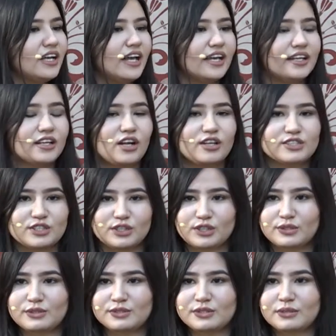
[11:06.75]
it can also
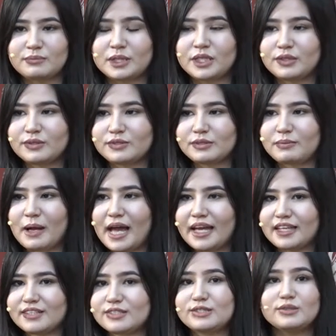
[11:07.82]
be used
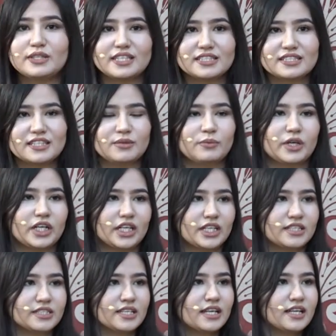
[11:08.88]
by students and
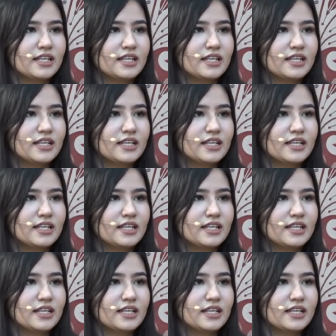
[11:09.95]
workers